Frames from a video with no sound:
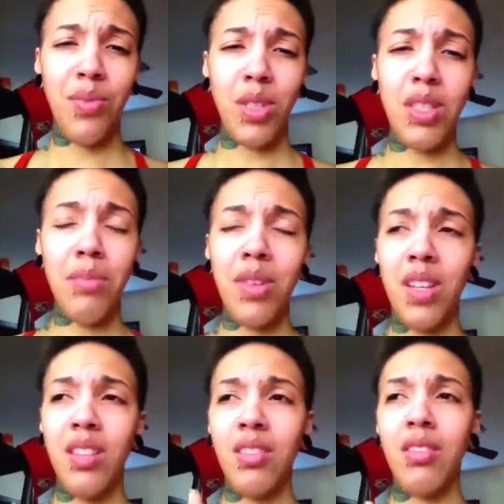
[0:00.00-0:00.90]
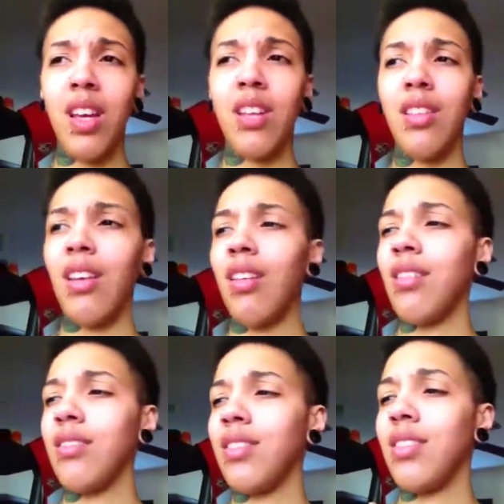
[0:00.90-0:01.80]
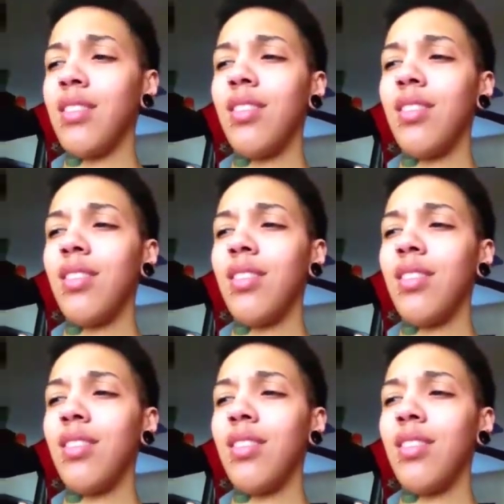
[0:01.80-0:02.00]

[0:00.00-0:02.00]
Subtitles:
or something like that.